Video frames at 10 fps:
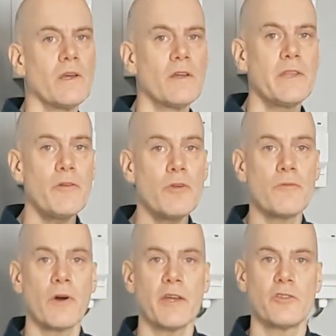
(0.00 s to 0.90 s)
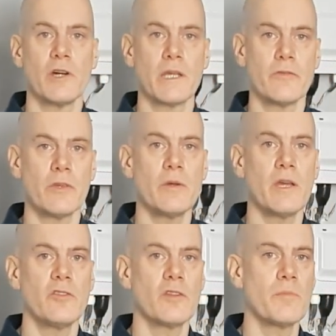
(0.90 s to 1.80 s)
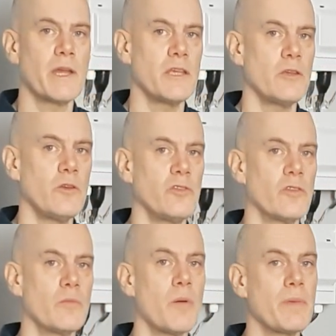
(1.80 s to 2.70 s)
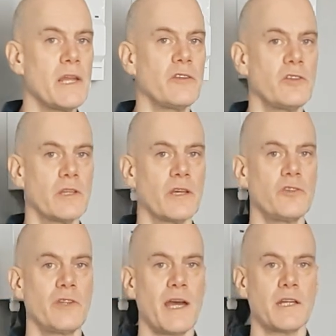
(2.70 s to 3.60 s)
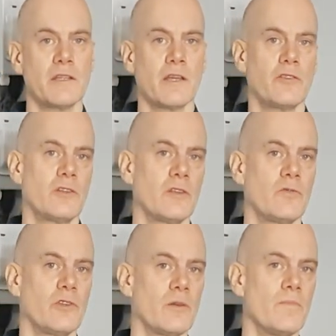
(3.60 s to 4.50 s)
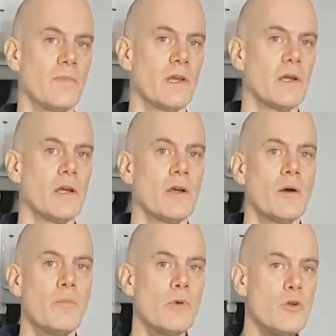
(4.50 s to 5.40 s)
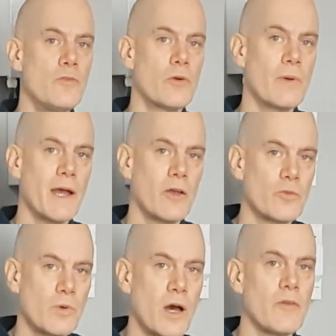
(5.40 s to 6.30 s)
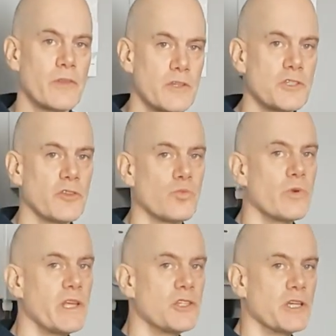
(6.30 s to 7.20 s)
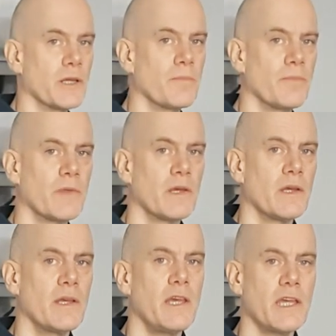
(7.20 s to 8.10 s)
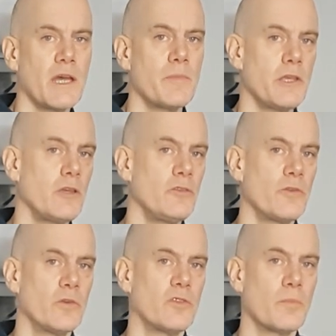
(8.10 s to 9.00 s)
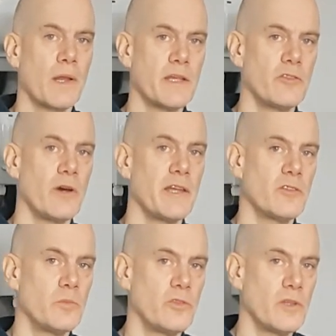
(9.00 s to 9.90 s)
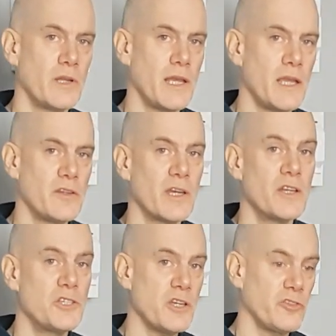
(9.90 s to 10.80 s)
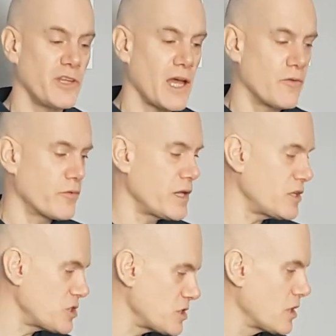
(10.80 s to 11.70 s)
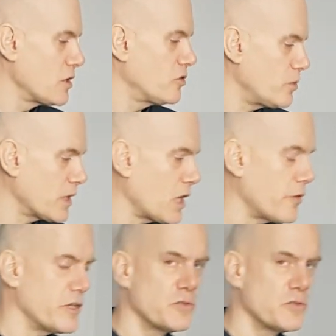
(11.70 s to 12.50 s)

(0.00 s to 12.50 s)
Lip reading: The other advice that I'll give you is to make use of the mobility that a standing desk gives you. Move around rather than just reaching. It can be useful to place items you need just out of reach to encourage